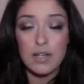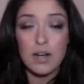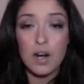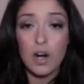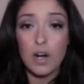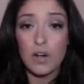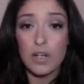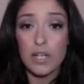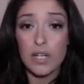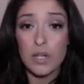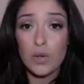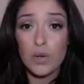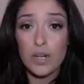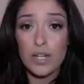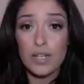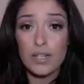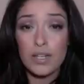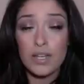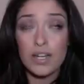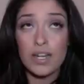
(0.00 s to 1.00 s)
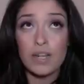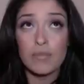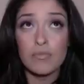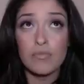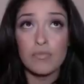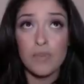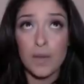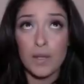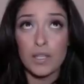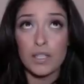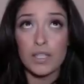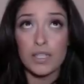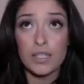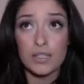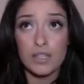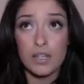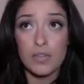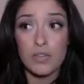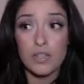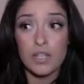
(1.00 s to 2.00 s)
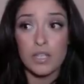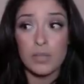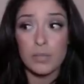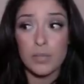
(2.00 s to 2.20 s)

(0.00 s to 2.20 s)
argan oil and I'm falling in love with it,